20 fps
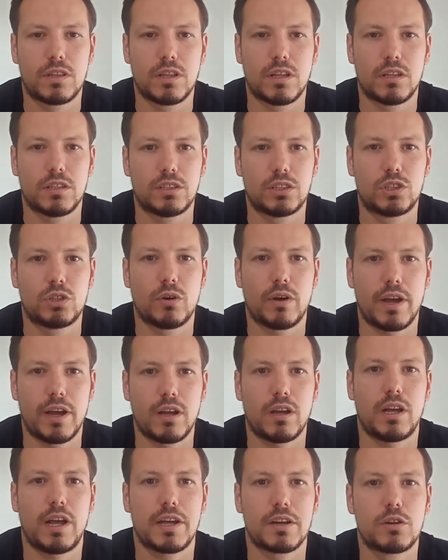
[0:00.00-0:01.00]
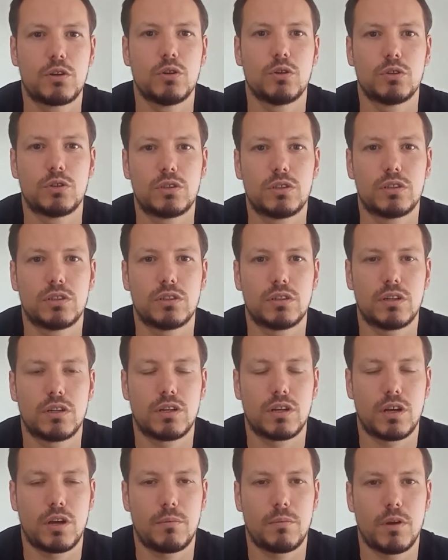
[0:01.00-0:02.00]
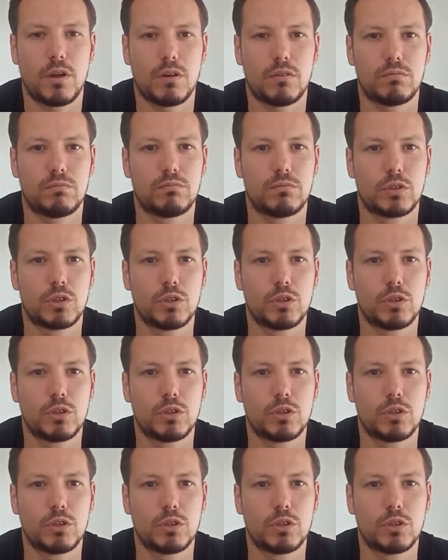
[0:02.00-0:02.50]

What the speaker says: So I had a